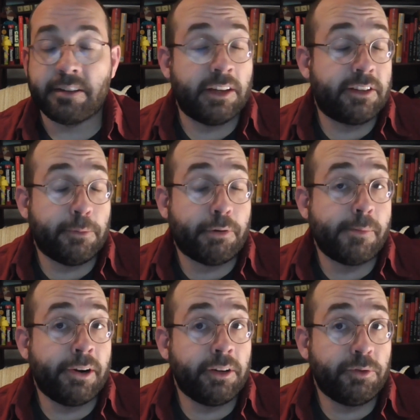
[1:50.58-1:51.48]
they're
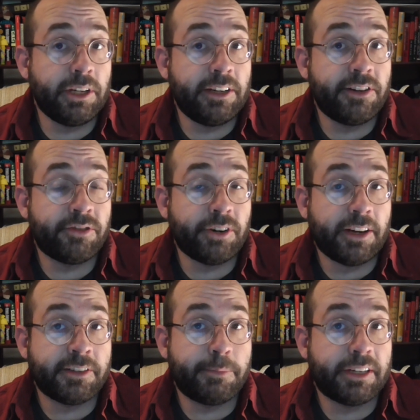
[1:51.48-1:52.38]
primarily related to
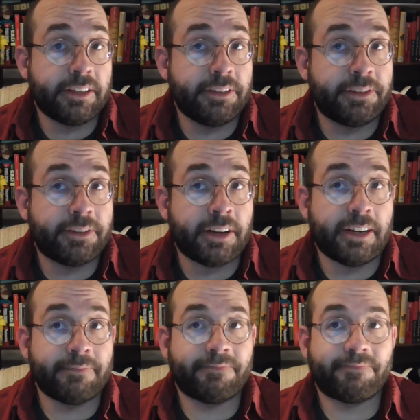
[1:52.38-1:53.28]
stress, because
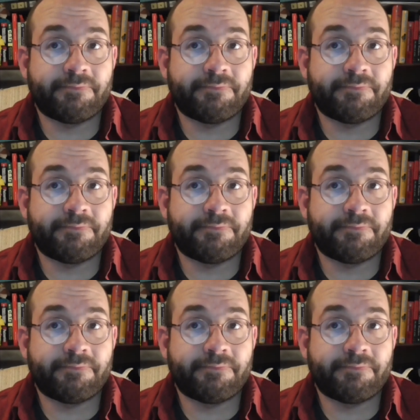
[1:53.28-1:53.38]
no